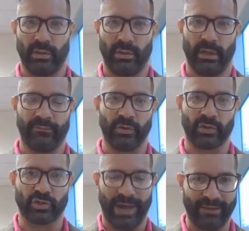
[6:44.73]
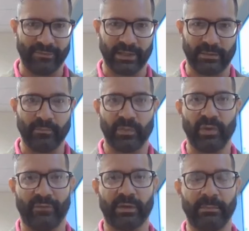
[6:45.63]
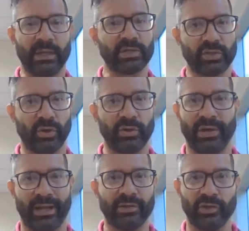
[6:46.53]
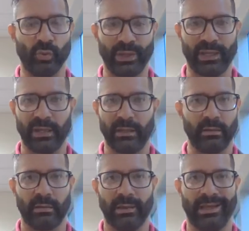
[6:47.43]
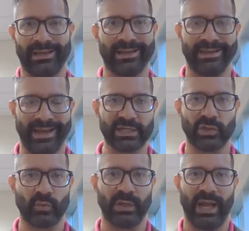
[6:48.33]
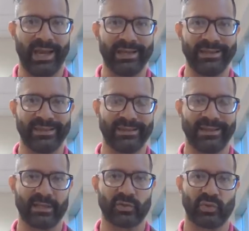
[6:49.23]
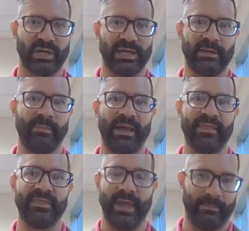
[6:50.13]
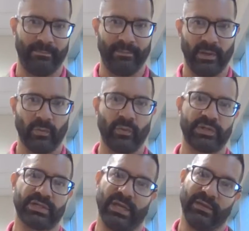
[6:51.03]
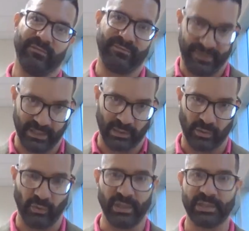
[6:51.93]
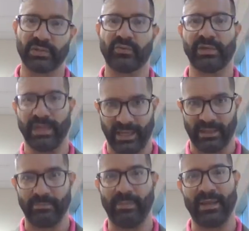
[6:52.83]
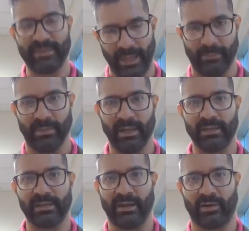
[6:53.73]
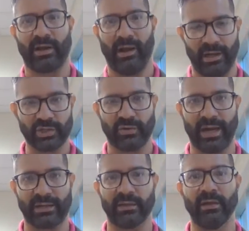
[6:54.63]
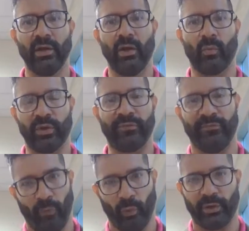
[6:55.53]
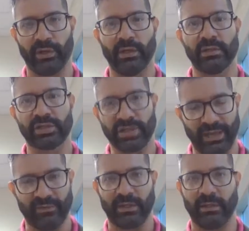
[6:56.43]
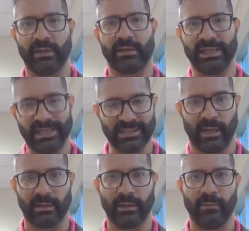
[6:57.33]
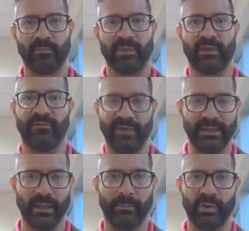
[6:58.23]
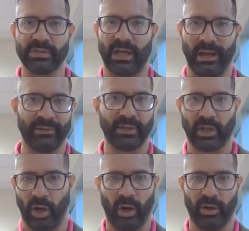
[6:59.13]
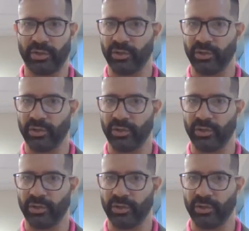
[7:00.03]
if you're traveling, you have to make sure you're not doing it in connection with anything that's created by them, which a vehicle is created by them. They are contracted with Ford, Chevy, Nissan. The VIN numbers on the car. You're